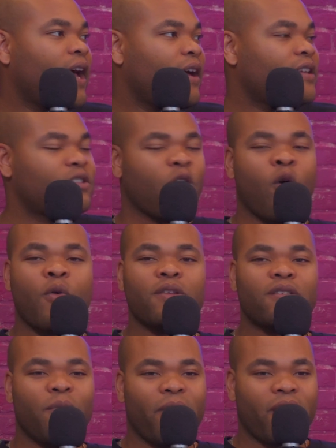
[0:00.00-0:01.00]
Yeah, it's
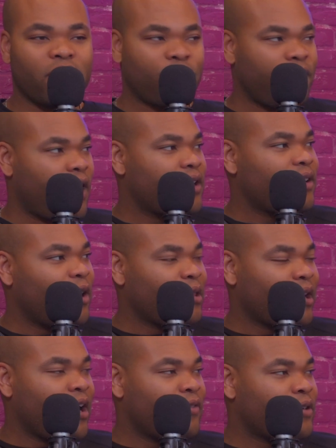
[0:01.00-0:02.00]
always the biggest font on
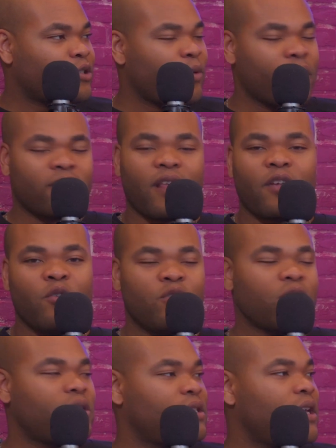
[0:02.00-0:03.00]
the cover. So it's like you
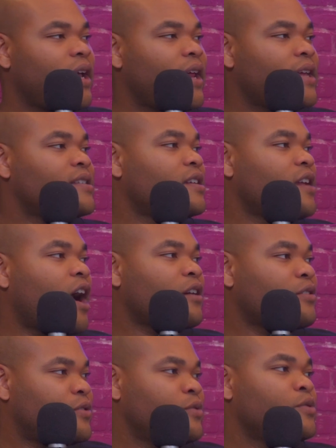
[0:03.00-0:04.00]
just see it. It's a
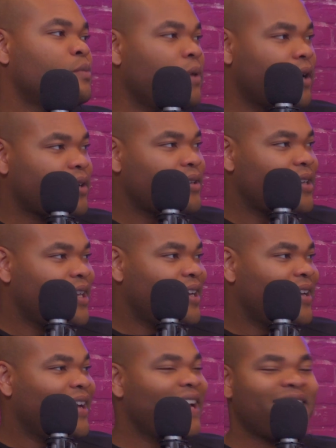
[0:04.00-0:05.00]
Dr. Seuss book.
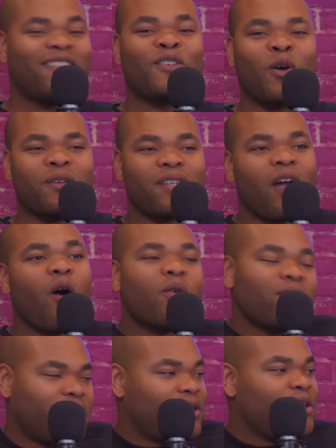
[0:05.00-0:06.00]
So it's like,
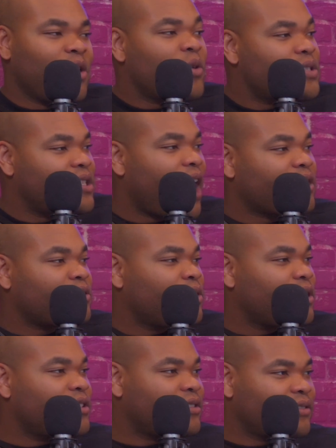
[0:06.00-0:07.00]
oh, it's Dr.
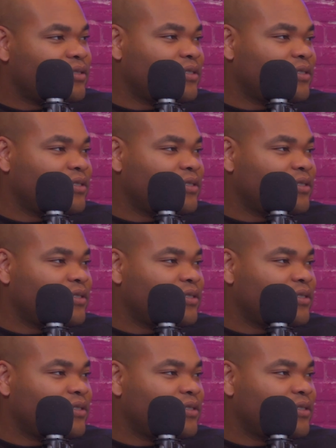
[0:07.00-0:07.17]
Seuss.